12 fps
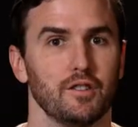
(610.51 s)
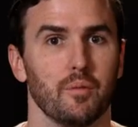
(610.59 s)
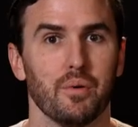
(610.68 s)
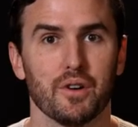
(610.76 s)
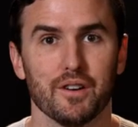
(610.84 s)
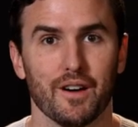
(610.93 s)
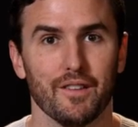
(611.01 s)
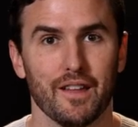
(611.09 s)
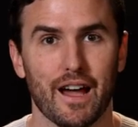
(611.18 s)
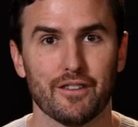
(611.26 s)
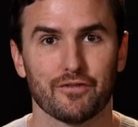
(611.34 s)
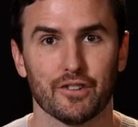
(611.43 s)
they'll put it
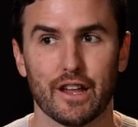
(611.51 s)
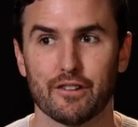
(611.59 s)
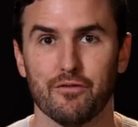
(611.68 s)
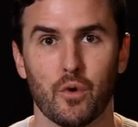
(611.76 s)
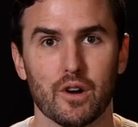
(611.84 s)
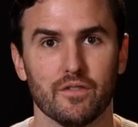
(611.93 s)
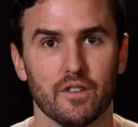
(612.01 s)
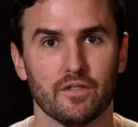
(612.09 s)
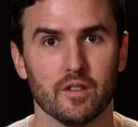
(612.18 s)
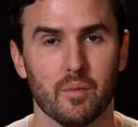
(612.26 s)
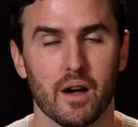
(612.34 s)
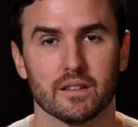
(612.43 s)
online for like 40,
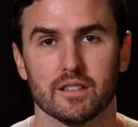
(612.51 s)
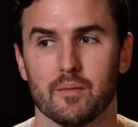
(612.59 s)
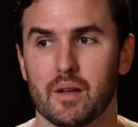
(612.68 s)
50 bucks